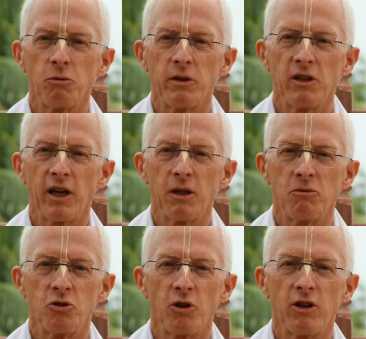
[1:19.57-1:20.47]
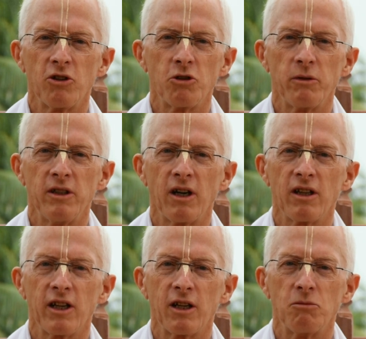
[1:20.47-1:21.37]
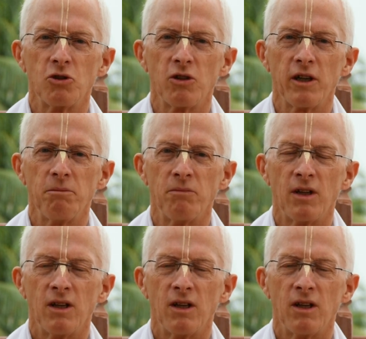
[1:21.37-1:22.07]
Do we let him join or do we not let him join?